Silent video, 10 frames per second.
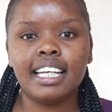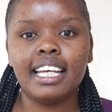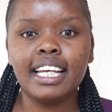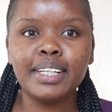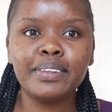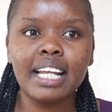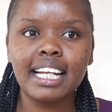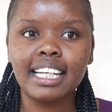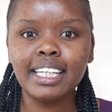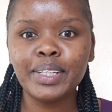Hello
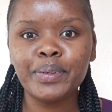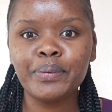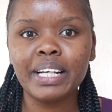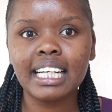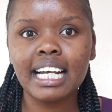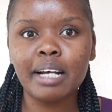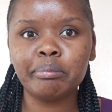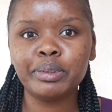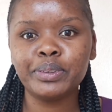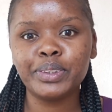Lana,
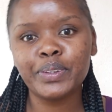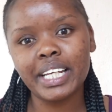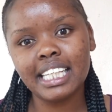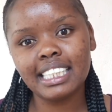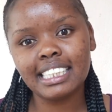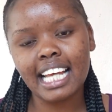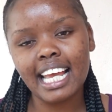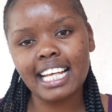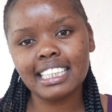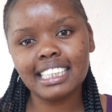welcome to Soil
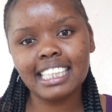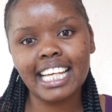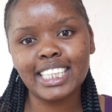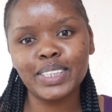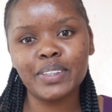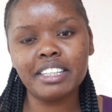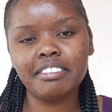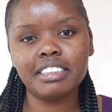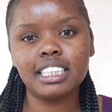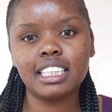Science and Soil
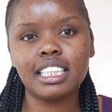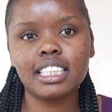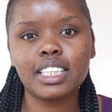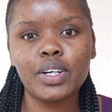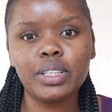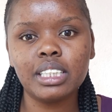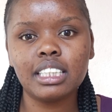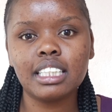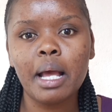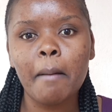Physics course.